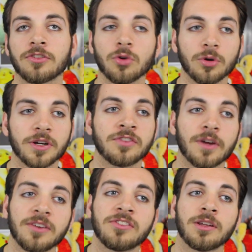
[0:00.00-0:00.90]
The story is
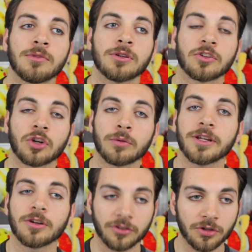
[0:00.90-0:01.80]
very similar to
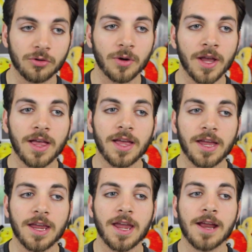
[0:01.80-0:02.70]
Terminator 2,
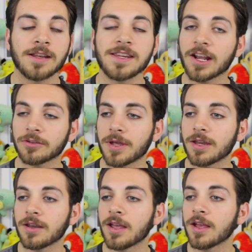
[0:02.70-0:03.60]
and the
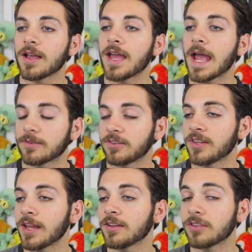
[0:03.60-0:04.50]
X-Men have to
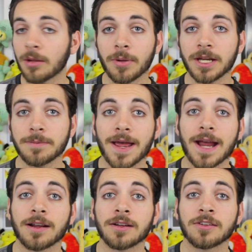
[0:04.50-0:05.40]
send somebody
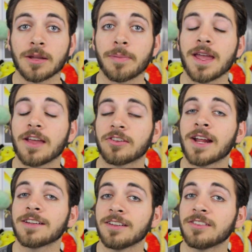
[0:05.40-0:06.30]
back to the past,
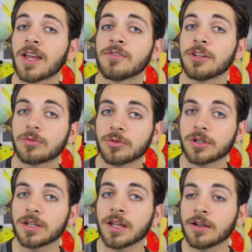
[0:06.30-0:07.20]

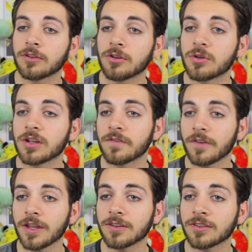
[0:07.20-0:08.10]
1973, to
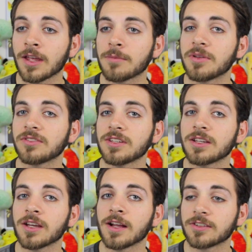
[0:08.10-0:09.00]
convince
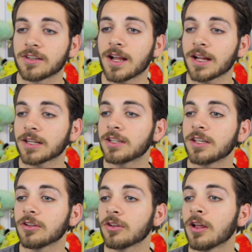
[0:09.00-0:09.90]
Mystique to not
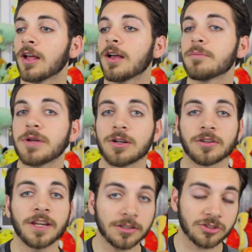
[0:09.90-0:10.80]
kill Peter
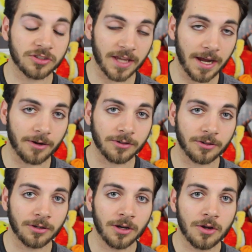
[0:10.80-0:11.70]
Dinklage's
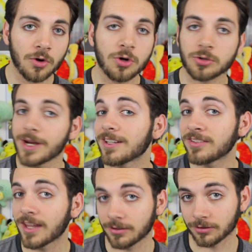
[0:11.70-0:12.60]
character, who created
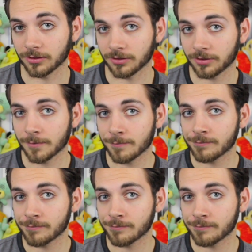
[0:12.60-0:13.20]
Sentinels,